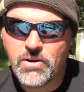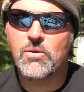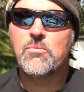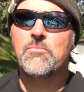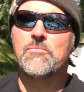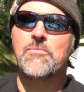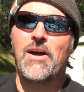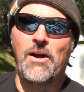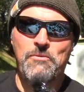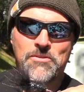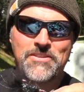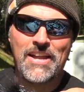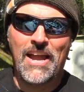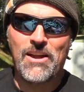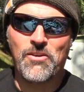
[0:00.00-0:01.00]
nope, I was
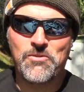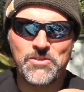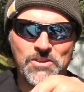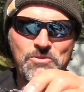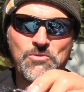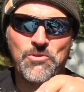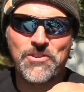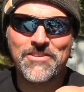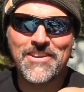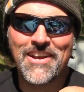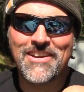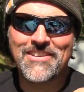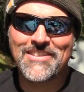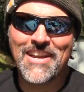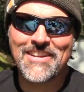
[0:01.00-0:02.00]
tangled just for a
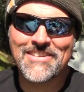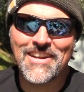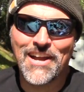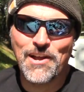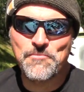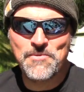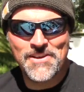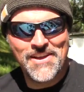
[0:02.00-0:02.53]
second that time.